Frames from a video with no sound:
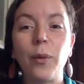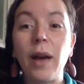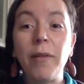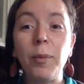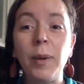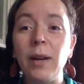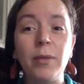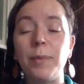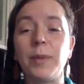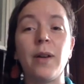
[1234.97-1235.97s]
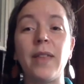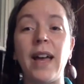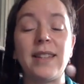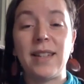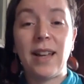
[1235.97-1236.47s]
Well, everybody ripped all
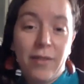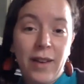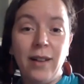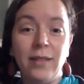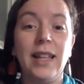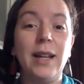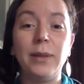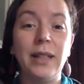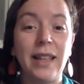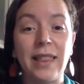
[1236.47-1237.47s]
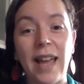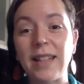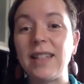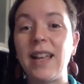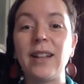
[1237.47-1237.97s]
that stuff out and they were like,
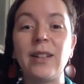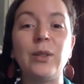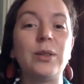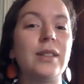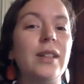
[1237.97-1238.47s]
that's not cool.